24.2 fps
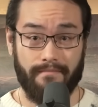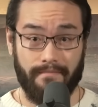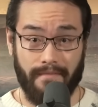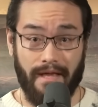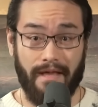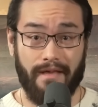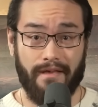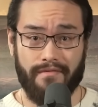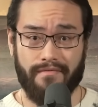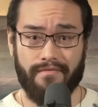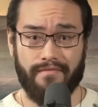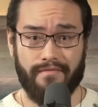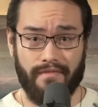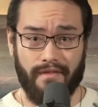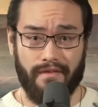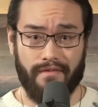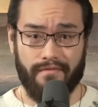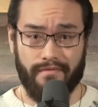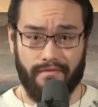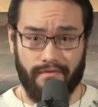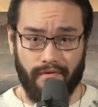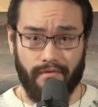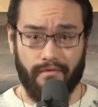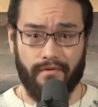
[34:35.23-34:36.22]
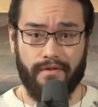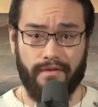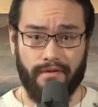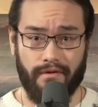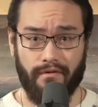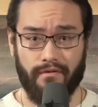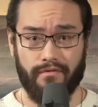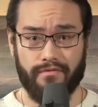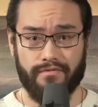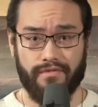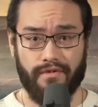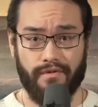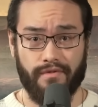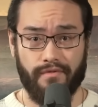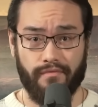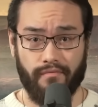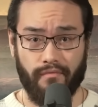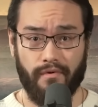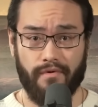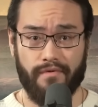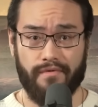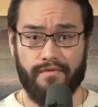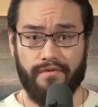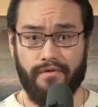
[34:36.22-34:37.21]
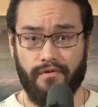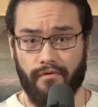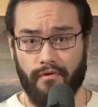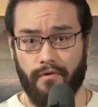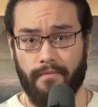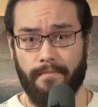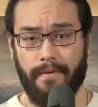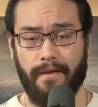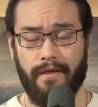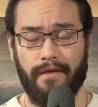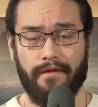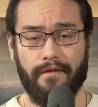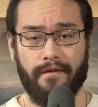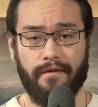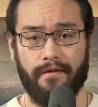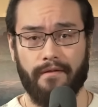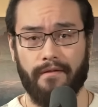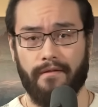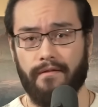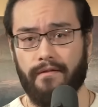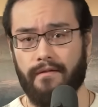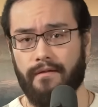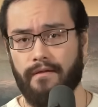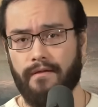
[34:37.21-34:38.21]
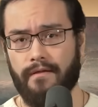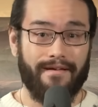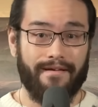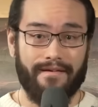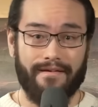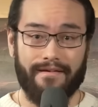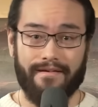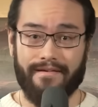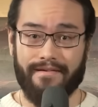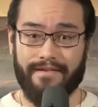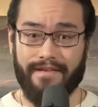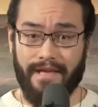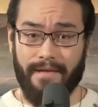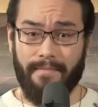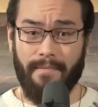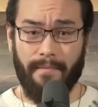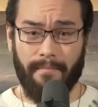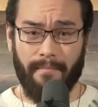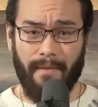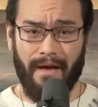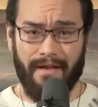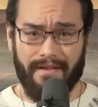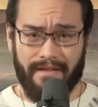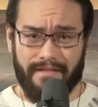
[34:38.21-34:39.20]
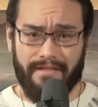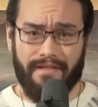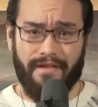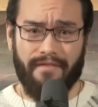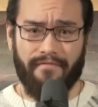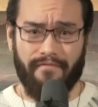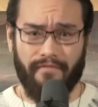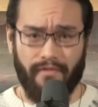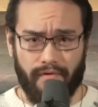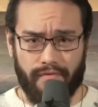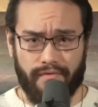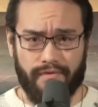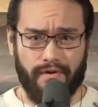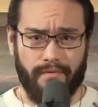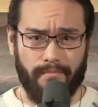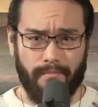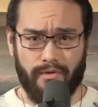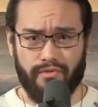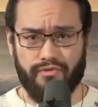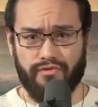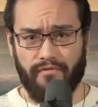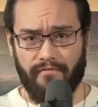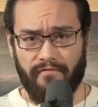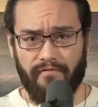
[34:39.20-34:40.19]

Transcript: as this archaeologist was European. Keep in mind that the first commercial